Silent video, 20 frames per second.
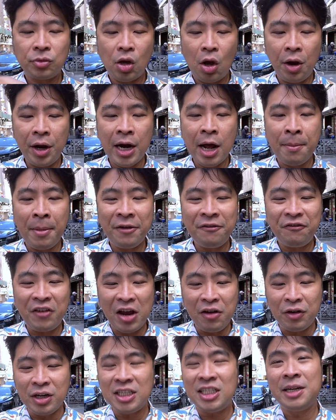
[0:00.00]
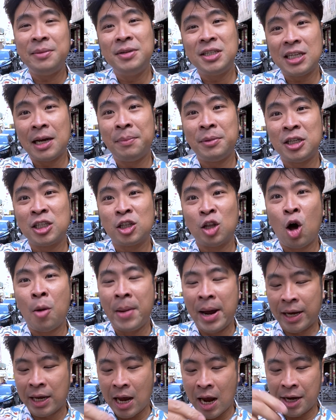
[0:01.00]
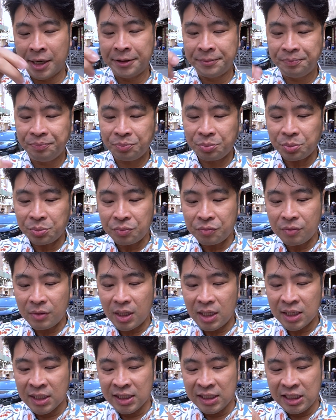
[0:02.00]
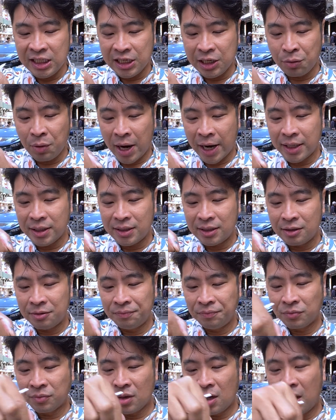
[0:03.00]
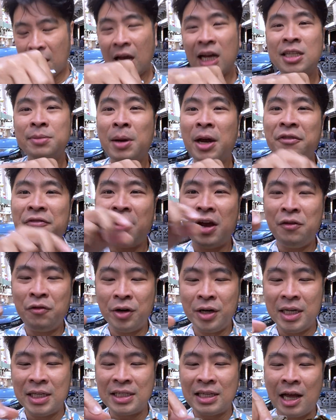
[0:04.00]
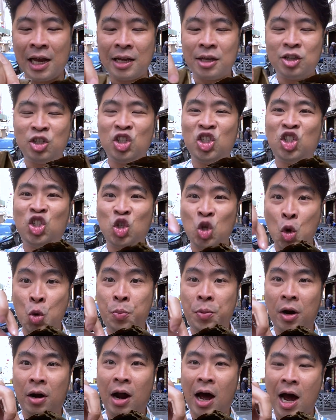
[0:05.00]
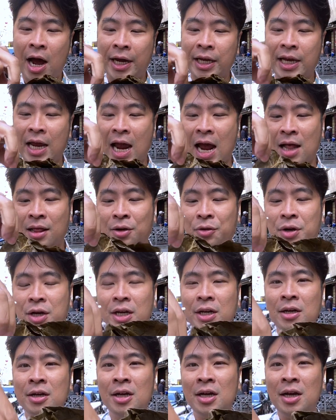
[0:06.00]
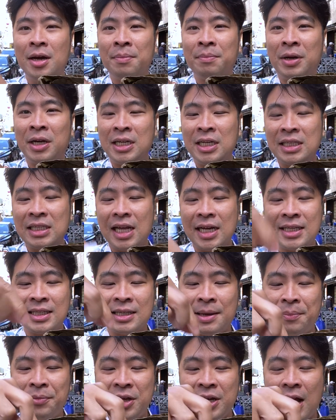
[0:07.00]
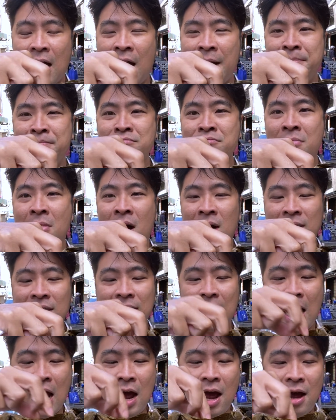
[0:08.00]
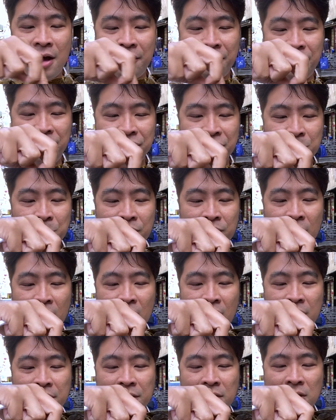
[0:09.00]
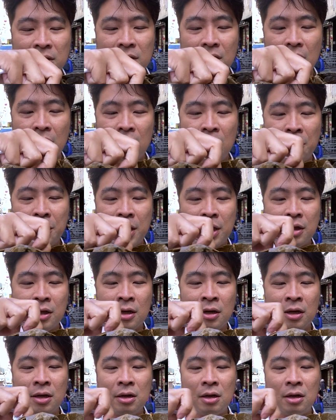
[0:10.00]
Okay, now my favorite dim sum is lo mai gai, sticky rice. It's my favorite. It's like super high calorie, but it's like something I must have. Look at the,